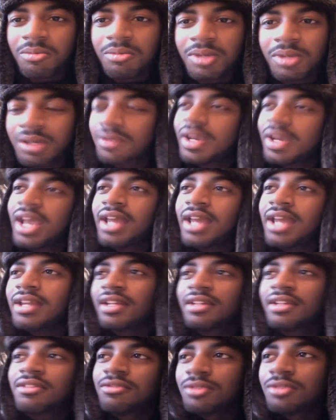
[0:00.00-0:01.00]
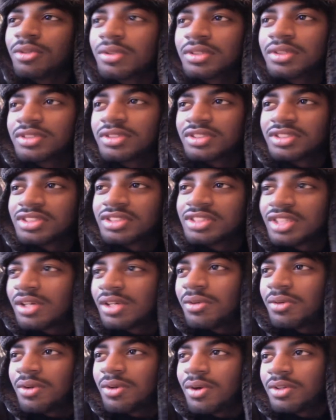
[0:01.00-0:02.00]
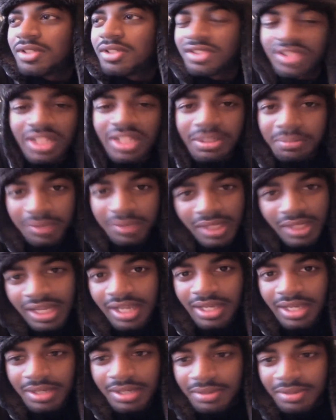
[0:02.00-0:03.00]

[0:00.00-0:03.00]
Heretic rulers are still going to see play,